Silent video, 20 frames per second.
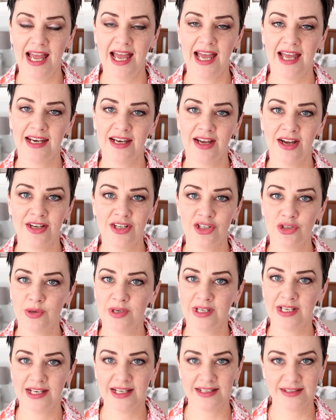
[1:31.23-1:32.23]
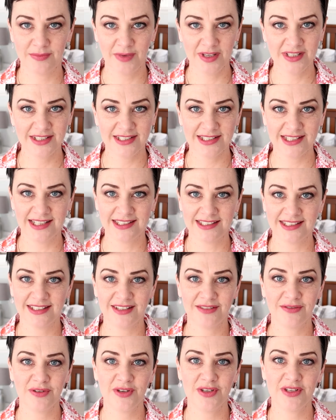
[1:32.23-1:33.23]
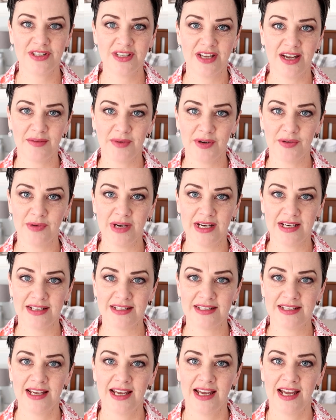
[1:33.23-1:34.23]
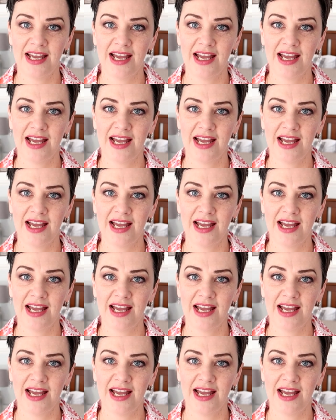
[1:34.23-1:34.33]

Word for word: And I enjoyed it as much as I did the first time I read it.